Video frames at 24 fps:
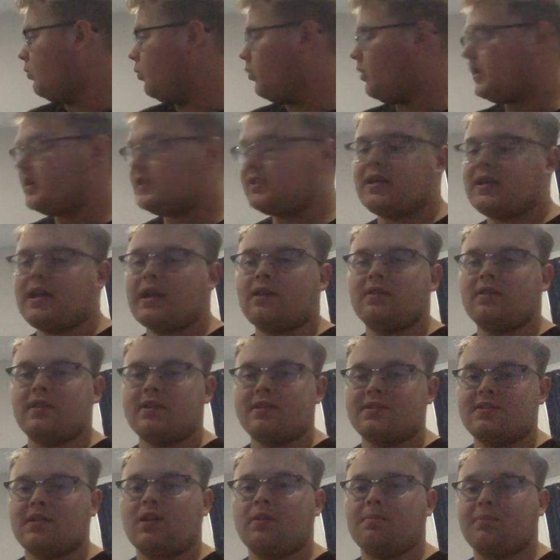what exactly
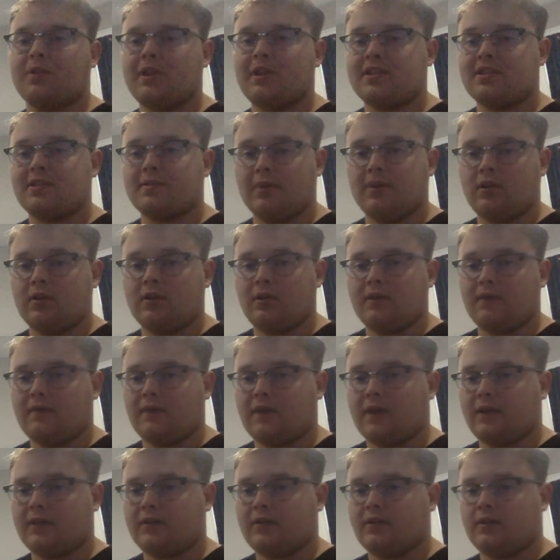is the compressibility
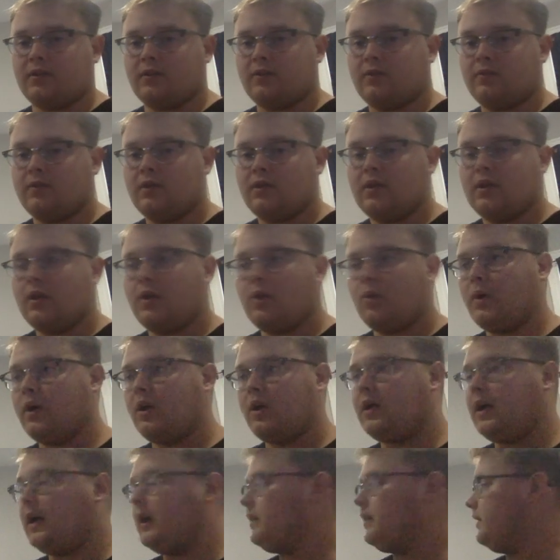factor?
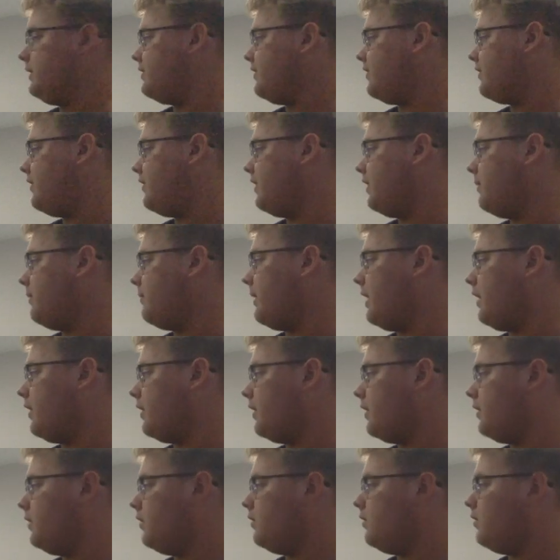Well, I like to think about
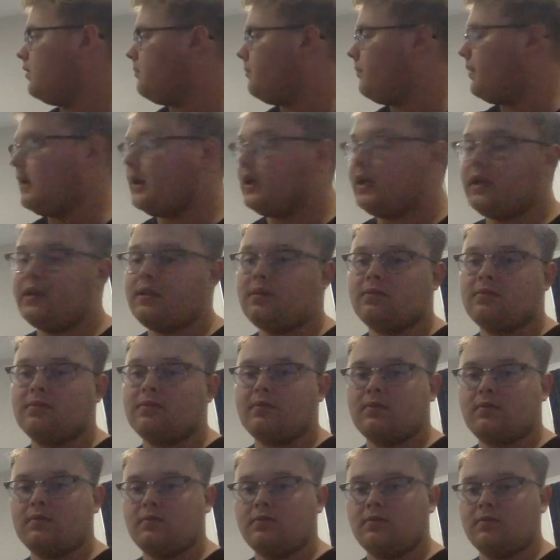it by
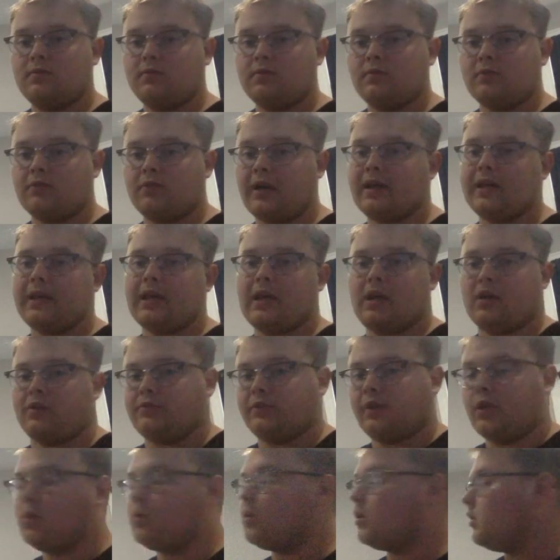writing out a
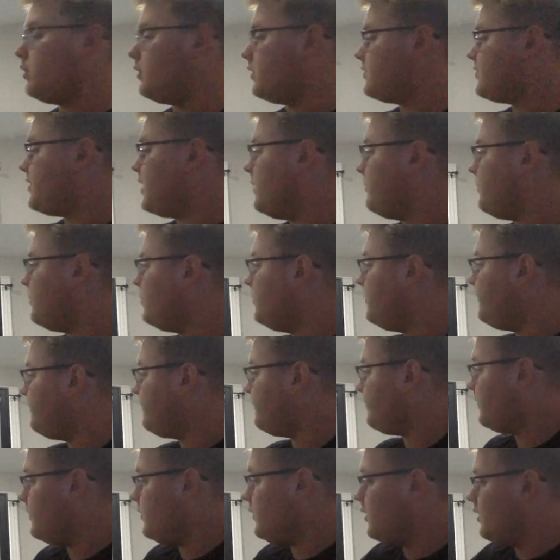real-world example.
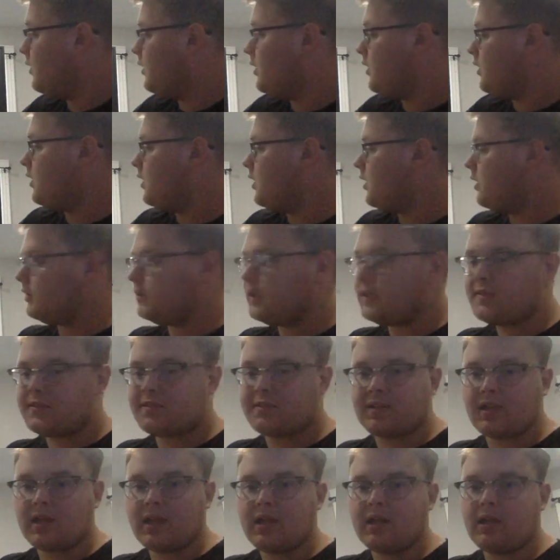Let's
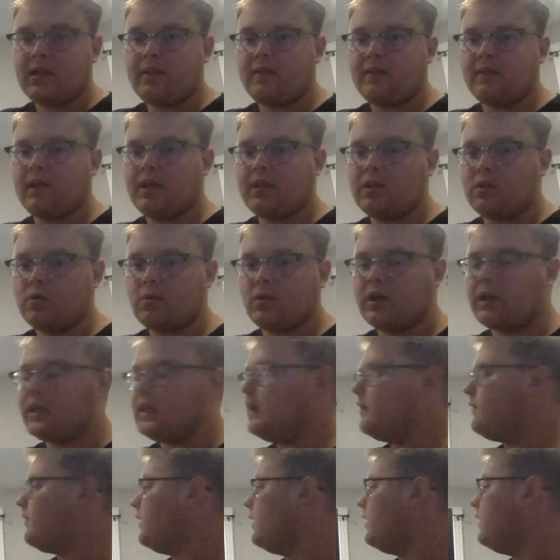say that you are
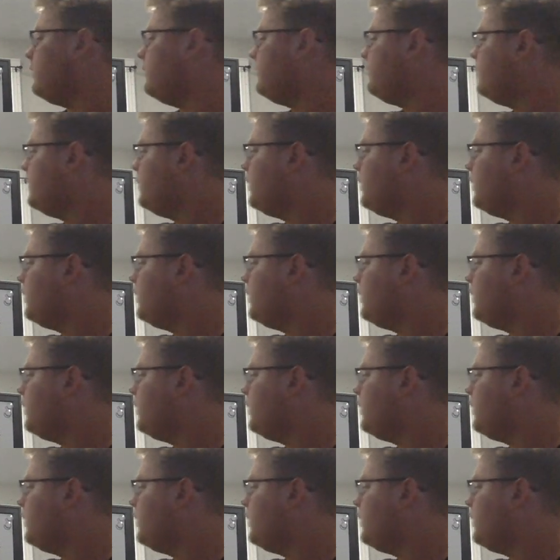given